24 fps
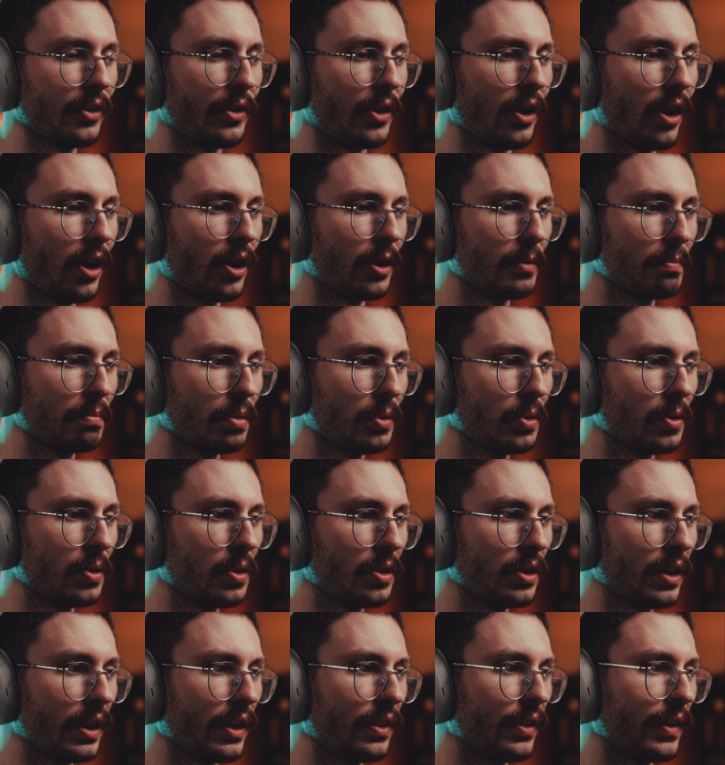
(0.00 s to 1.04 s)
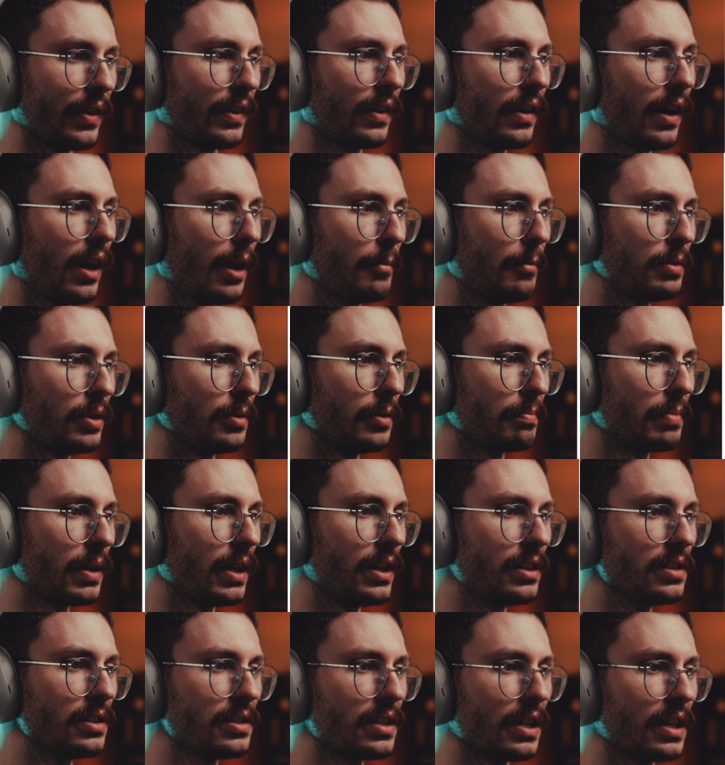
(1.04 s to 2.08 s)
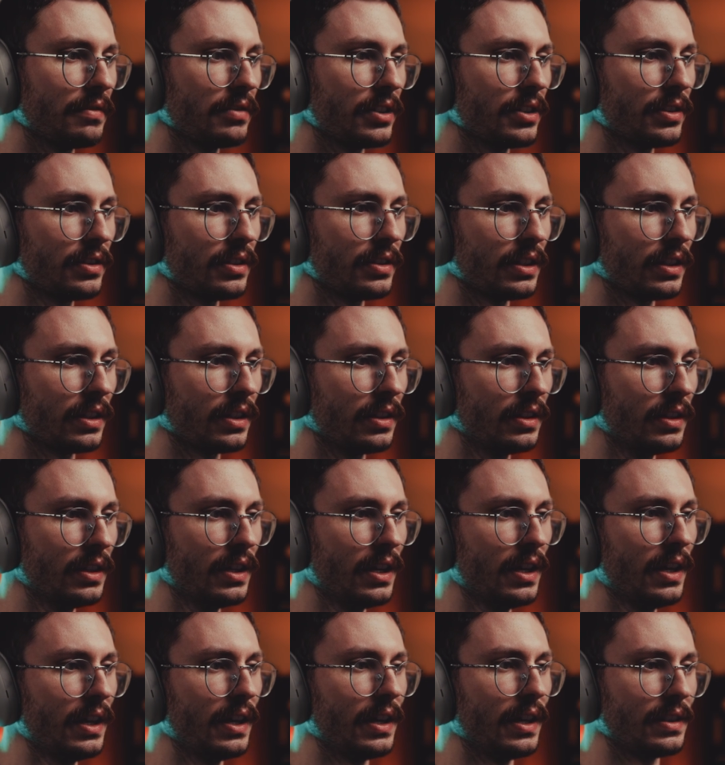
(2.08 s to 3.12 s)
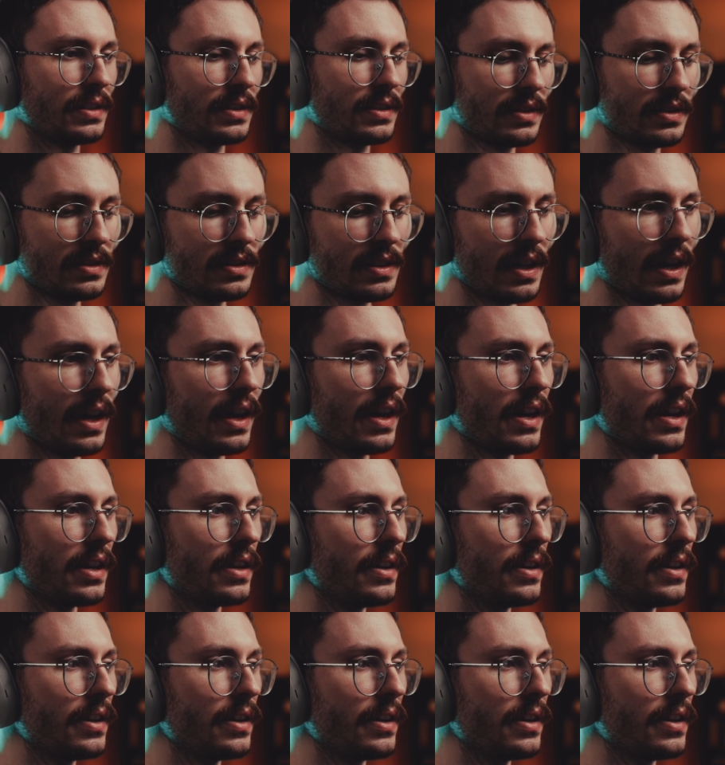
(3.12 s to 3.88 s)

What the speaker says: artboard and then copy and paste everything. Instead,